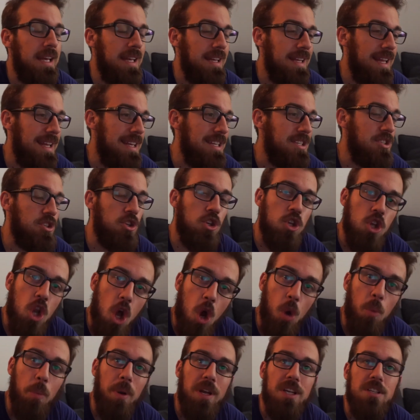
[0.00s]
and that is
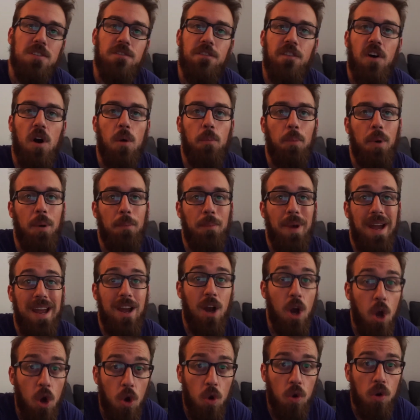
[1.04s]
nobody's fault but my
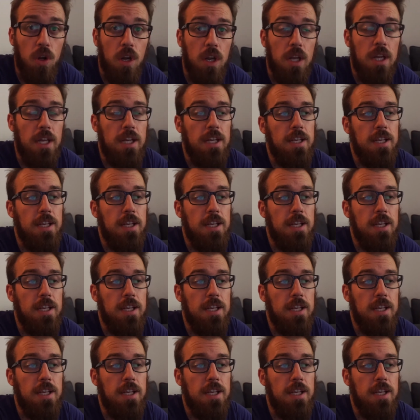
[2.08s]
own.